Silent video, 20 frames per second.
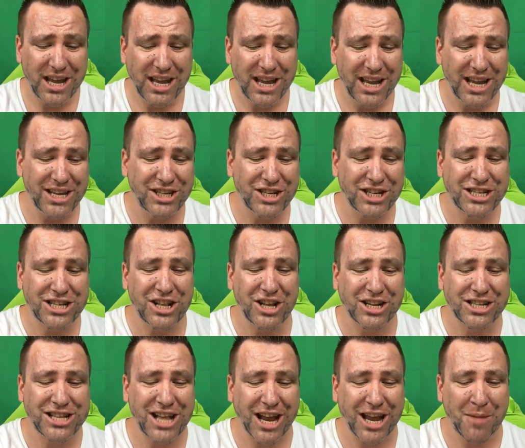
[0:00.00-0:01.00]
It just
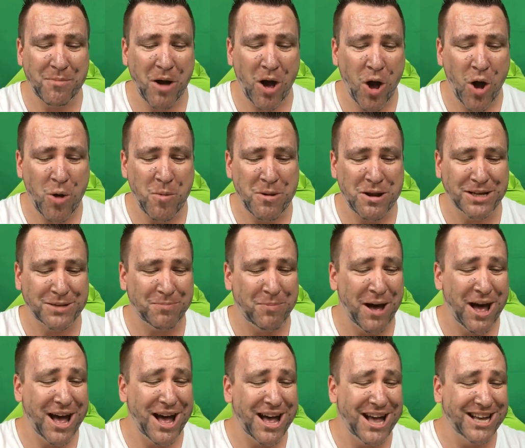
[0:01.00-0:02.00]
looks like I'm a homeless
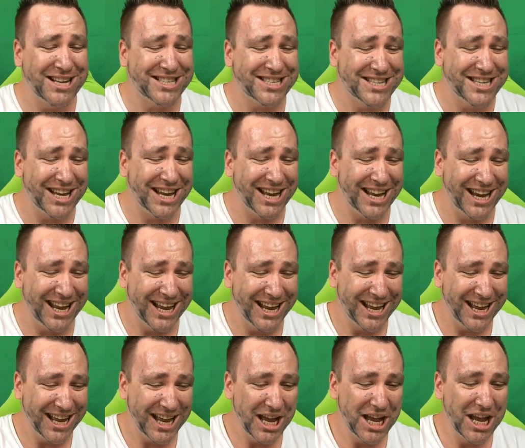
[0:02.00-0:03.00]
person.
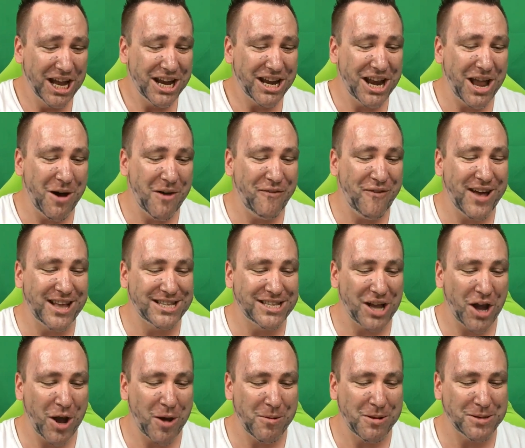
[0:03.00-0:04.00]
No offence to
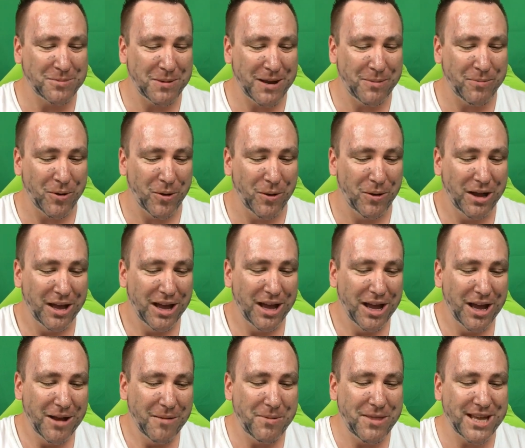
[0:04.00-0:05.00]
homeless people,
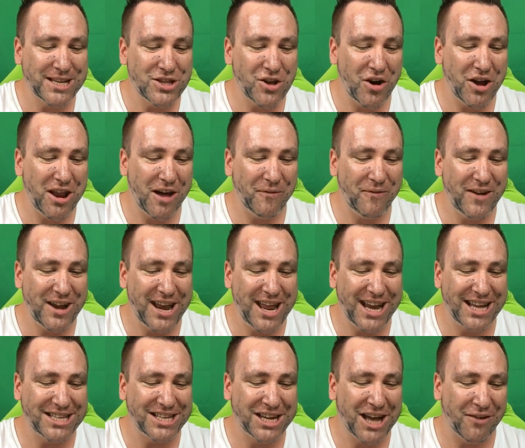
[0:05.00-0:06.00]
but there's not enough in
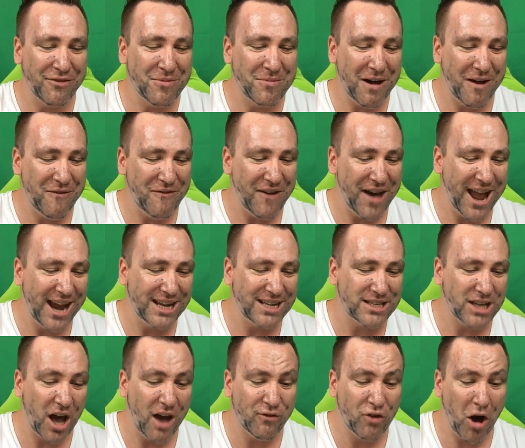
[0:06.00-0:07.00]
here to cover my face.
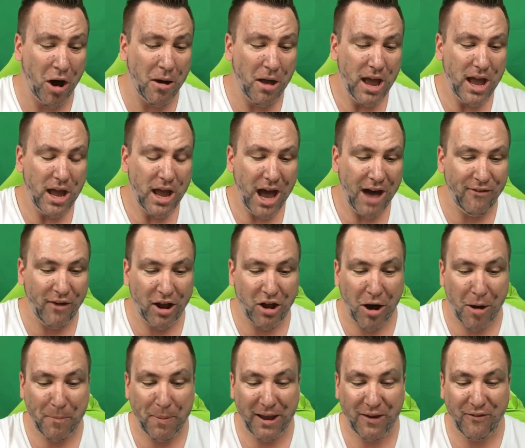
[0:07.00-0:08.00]
Have I
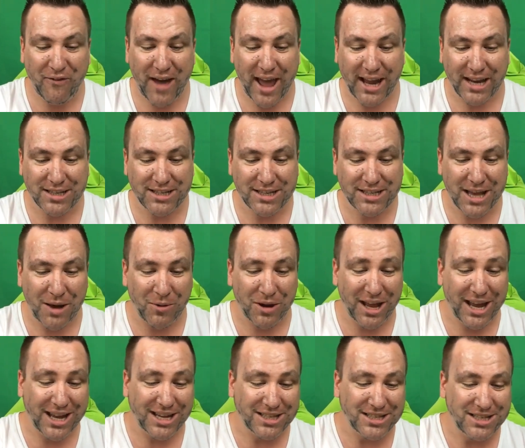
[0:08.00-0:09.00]
got a big face? Is that what
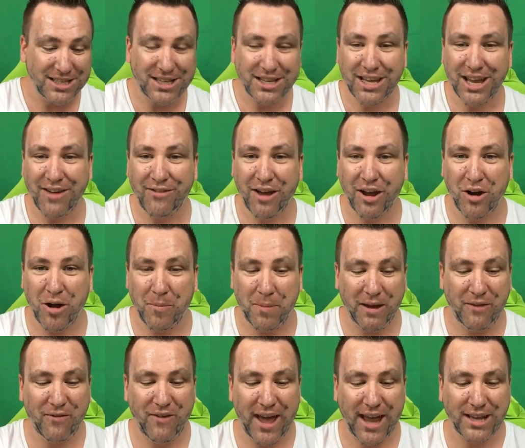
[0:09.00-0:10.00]
it is? Have I got a
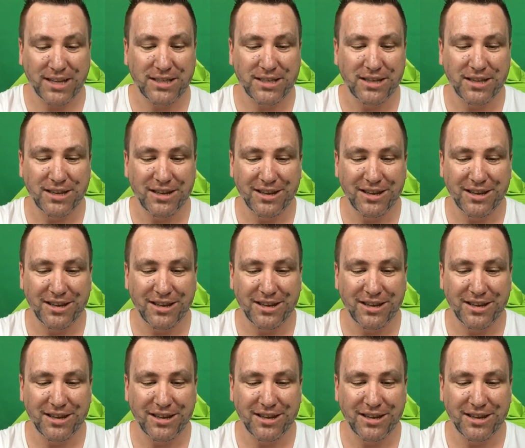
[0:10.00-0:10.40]
big face?